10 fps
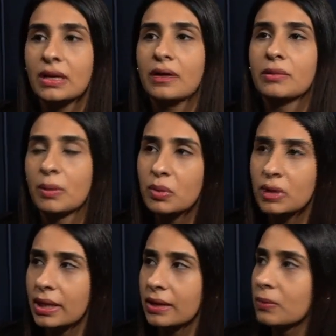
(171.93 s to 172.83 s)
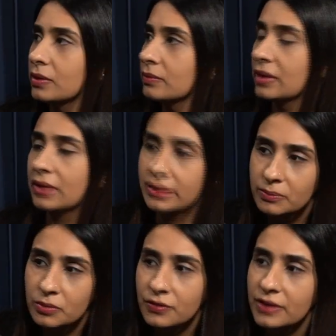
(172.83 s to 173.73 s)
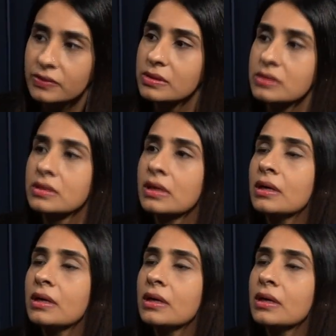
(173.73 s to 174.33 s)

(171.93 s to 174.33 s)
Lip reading: I remember one of my writing professors